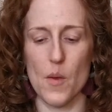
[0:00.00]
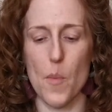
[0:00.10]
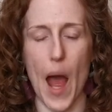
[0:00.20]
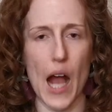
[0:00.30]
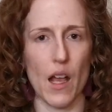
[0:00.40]

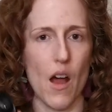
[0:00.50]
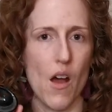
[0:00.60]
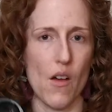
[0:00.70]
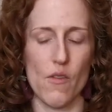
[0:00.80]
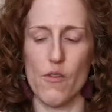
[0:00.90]
back
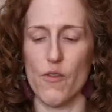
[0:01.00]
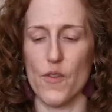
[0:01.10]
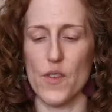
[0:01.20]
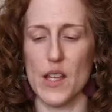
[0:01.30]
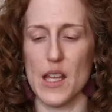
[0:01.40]
of
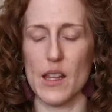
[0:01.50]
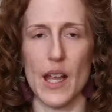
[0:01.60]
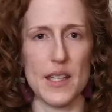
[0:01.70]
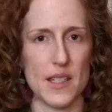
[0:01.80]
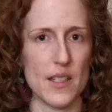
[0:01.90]
the
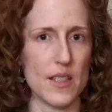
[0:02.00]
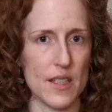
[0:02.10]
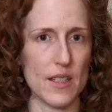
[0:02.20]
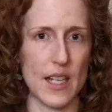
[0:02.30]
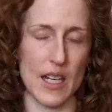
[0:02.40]

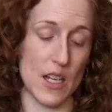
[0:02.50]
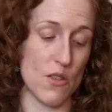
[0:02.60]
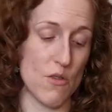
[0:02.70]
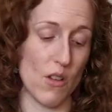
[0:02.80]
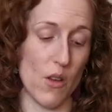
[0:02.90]
lenses getting
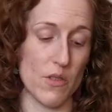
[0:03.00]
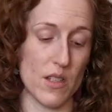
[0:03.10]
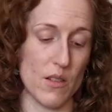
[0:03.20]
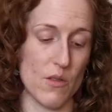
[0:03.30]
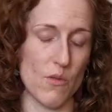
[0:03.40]
too
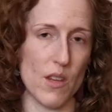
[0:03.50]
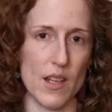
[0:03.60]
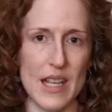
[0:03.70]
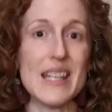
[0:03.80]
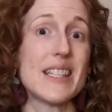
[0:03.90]
close to
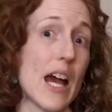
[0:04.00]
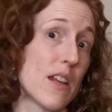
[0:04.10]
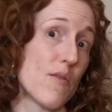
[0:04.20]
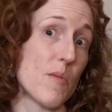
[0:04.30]
the inside of